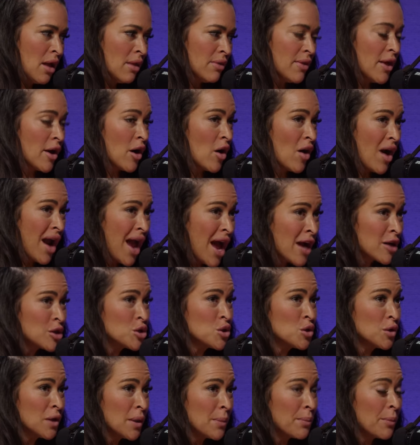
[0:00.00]
that are
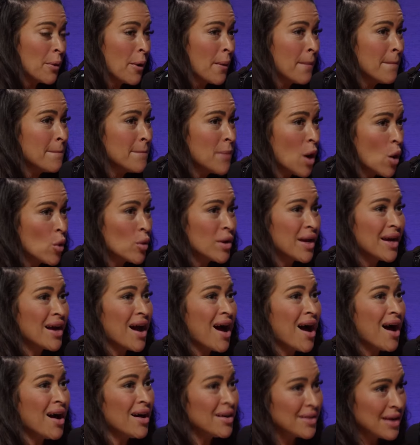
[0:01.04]
actually promoting
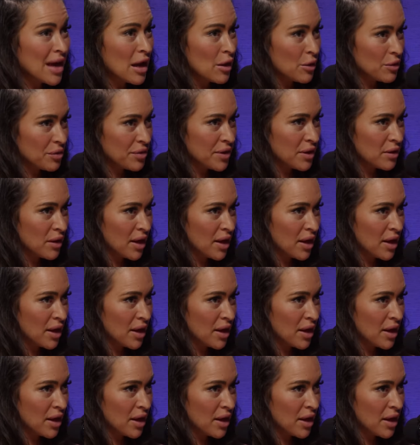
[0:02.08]
unhealthy